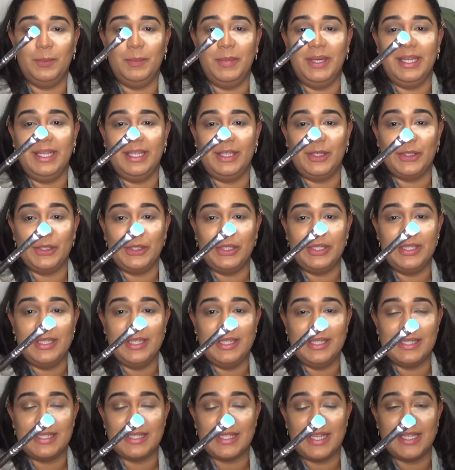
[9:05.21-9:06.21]
my
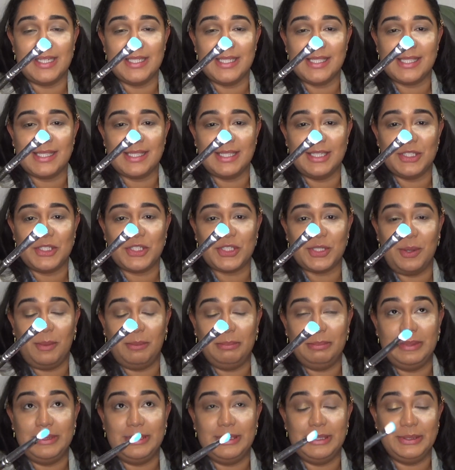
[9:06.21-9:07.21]
goodness, that is such a
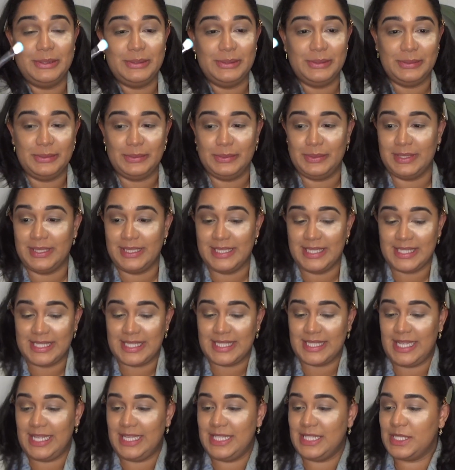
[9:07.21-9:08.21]
blue, an
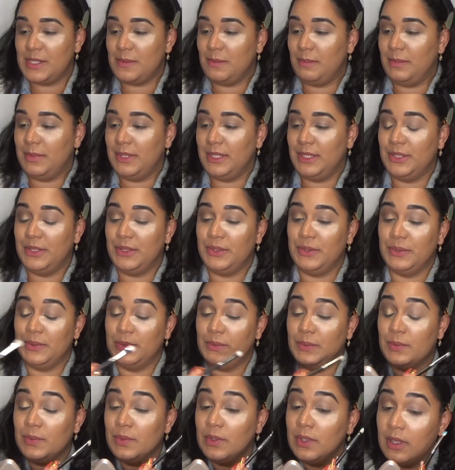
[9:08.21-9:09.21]
intense
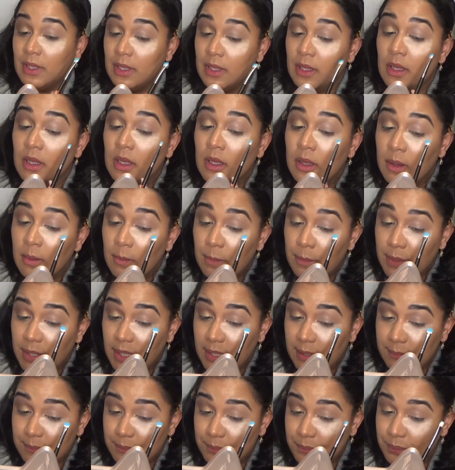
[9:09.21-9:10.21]
blue.
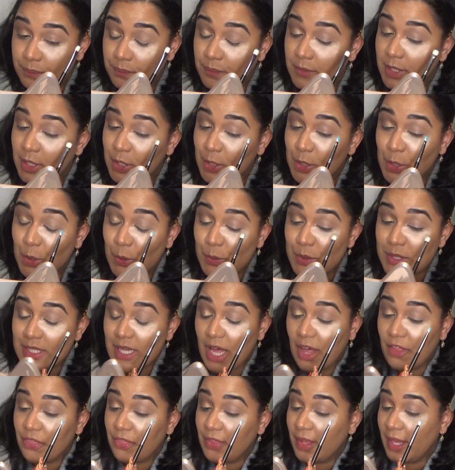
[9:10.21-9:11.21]
But here goes
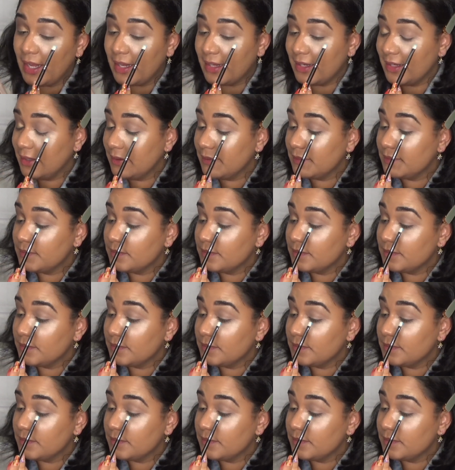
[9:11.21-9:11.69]
nothing.